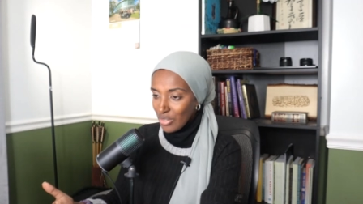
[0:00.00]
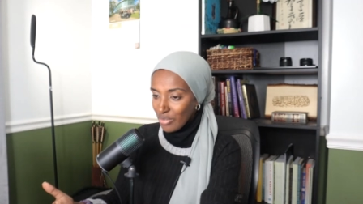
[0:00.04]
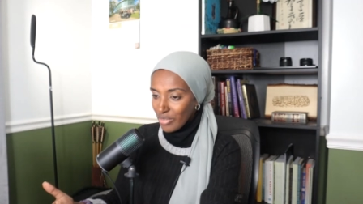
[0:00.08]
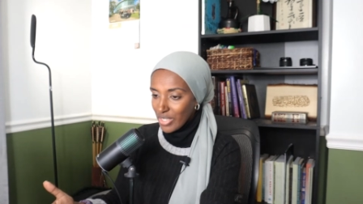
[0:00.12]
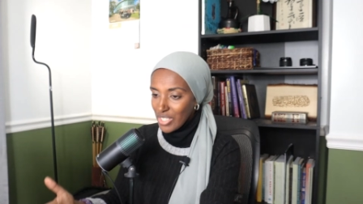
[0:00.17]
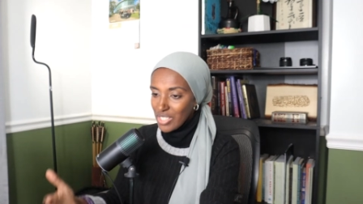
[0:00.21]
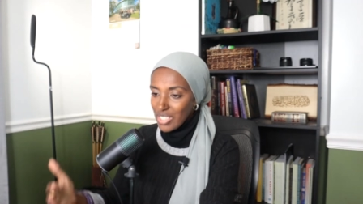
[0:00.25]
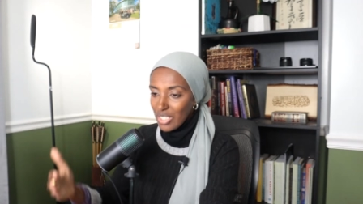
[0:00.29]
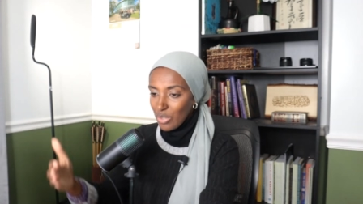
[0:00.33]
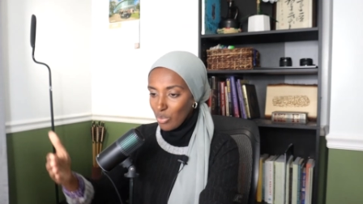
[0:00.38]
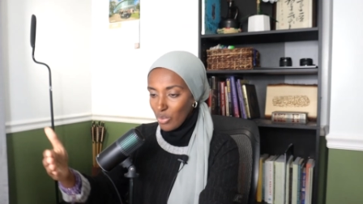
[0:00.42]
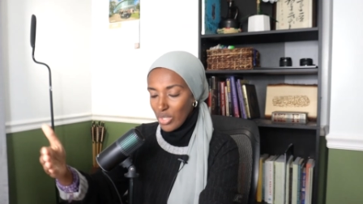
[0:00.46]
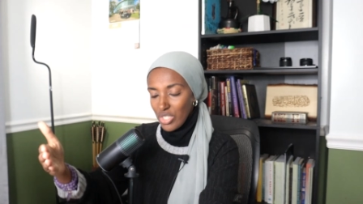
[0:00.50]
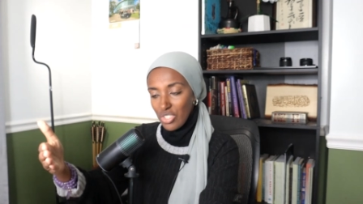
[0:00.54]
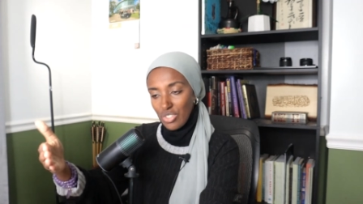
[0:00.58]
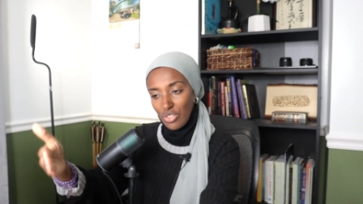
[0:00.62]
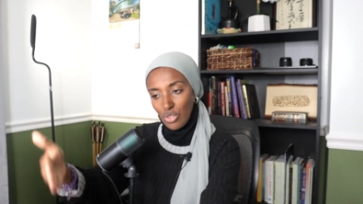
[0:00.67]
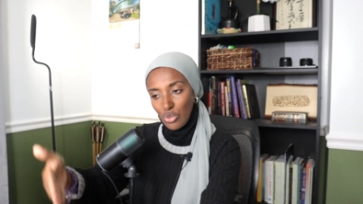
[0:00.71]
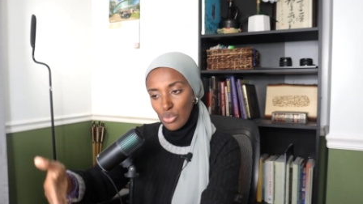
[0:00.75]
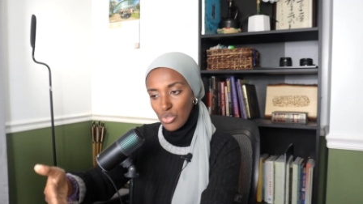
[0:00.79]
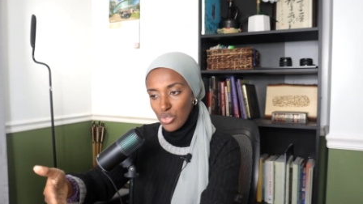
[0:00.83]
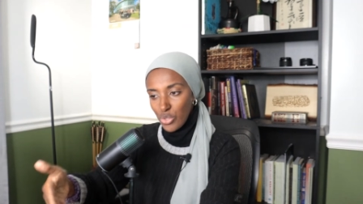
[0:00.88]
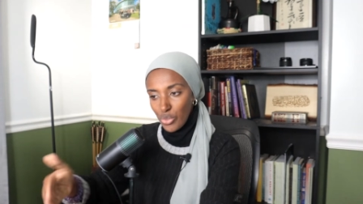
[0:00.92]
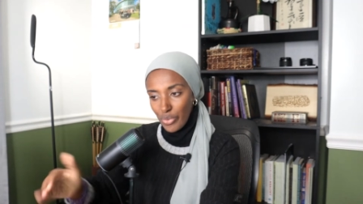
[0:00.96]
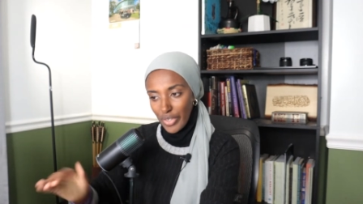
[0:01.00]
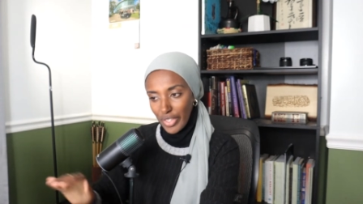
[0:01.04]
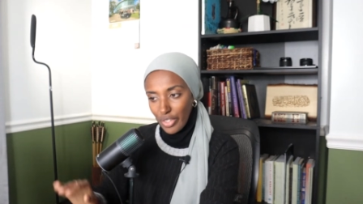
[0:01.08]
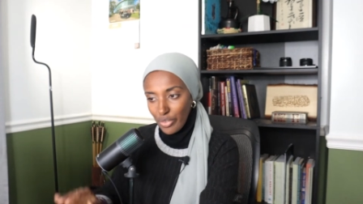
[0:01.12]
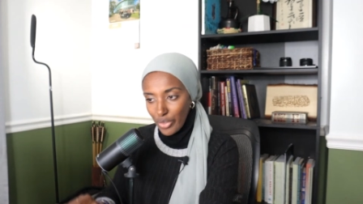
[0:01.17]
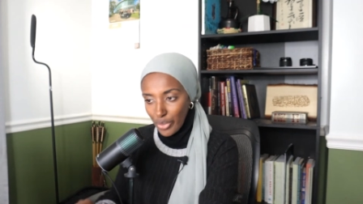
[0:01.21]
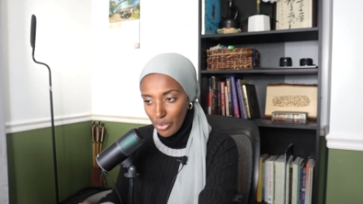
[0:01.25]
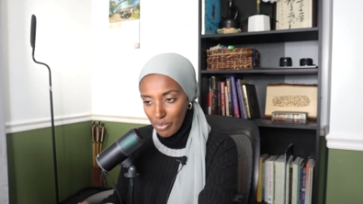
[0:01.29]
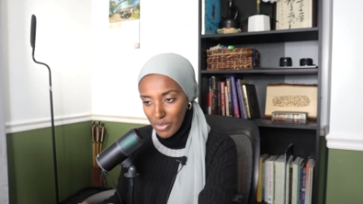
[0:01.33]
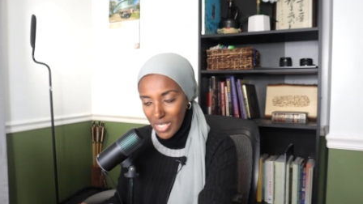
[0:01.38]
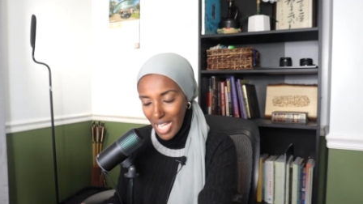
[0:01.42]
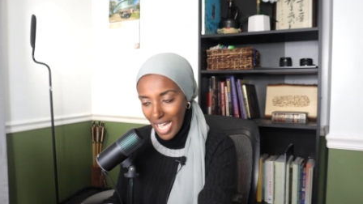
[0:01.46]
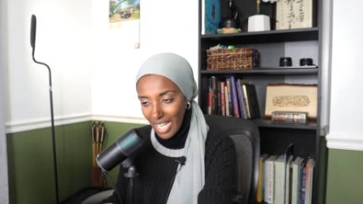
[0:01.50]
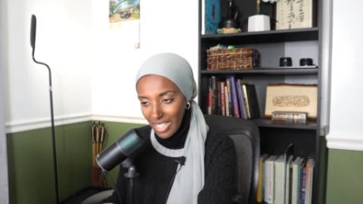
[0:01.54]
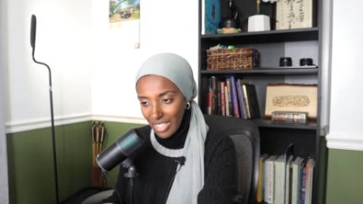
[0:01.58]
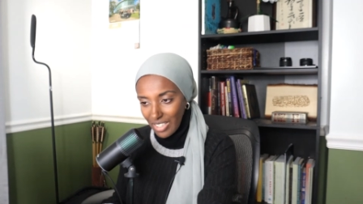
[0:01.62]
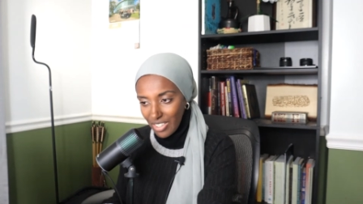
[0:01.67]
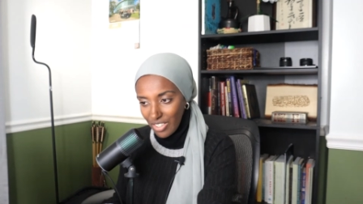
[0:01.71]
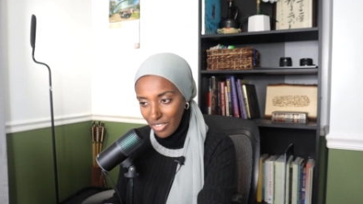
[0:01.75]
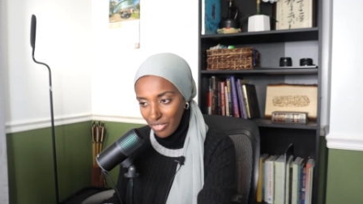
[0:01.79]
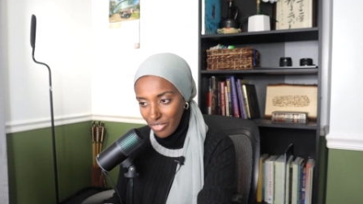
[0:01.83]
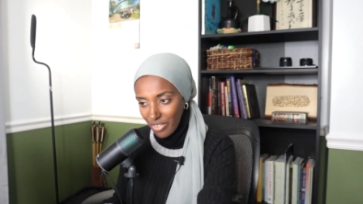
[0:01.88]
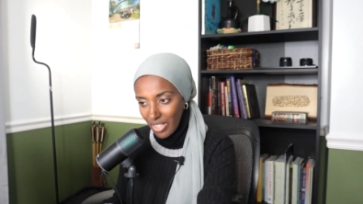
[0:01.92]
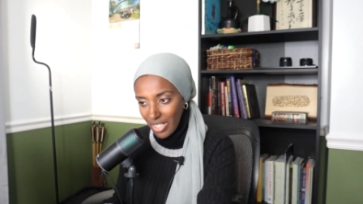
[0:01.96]
universe in which those three groups had a
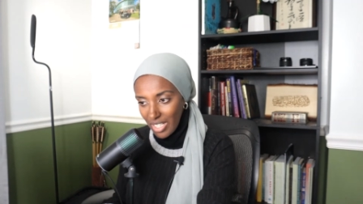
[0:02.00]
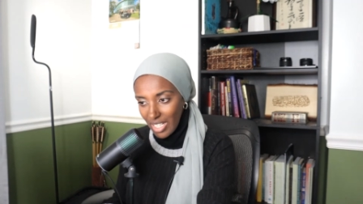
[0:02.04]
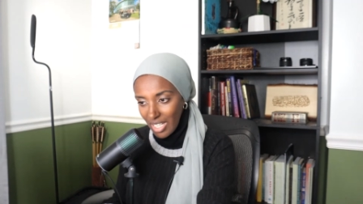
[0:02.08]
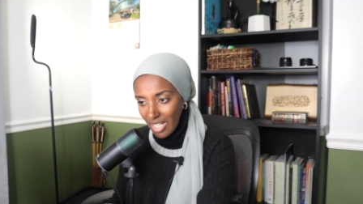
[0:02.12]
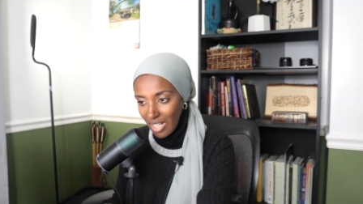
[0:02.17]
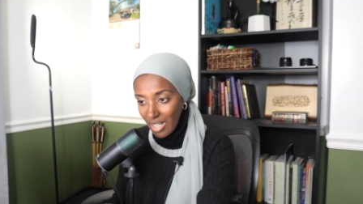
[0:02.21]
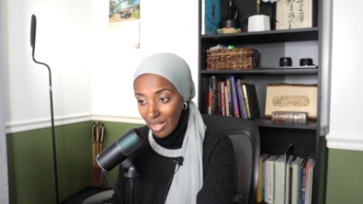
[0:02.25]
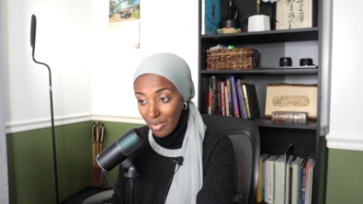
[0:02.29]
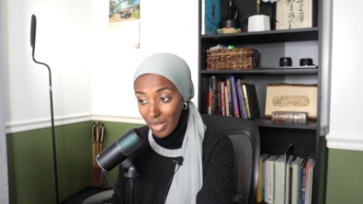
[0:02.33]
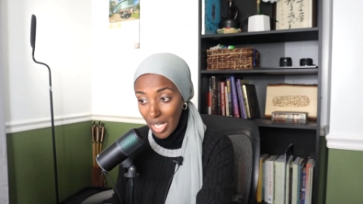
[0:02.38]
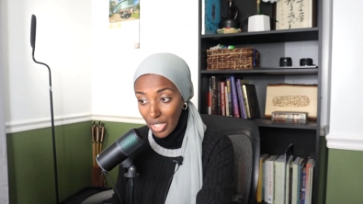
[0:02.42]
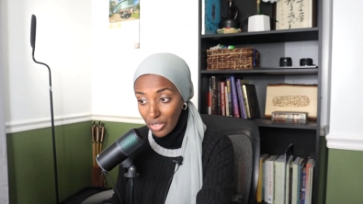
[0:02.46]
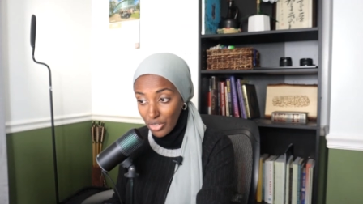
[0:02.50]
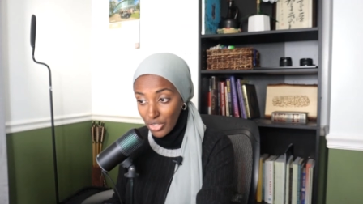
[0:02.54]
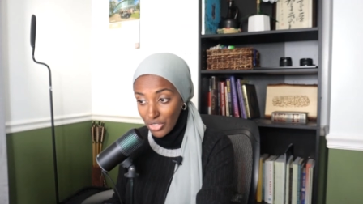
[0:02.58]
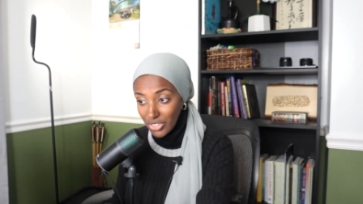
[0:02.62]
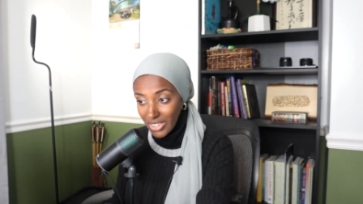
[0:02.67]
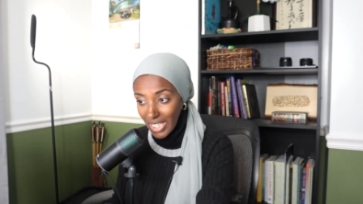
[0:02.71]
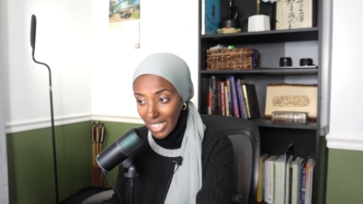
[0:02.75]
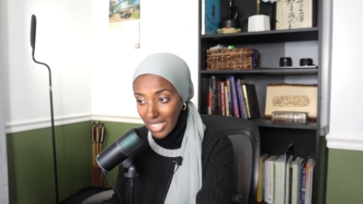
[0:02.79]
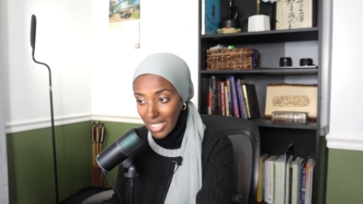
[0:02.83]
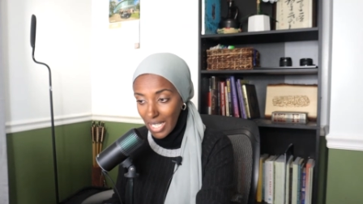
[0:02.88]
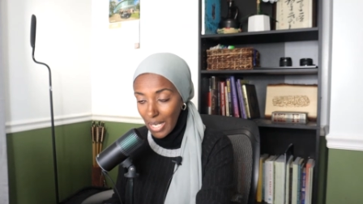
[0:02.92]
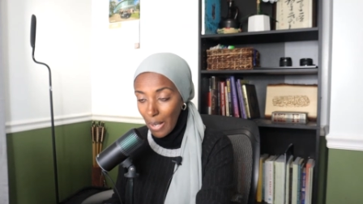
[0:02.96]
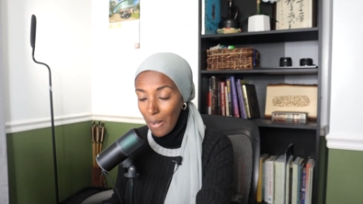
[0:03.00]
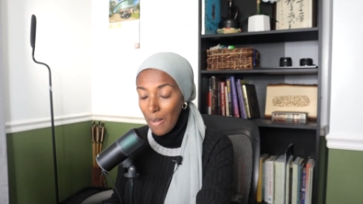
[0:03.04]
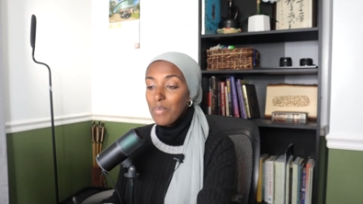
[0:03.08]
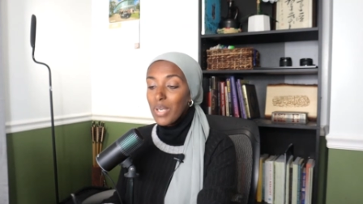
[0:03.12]
different understanding.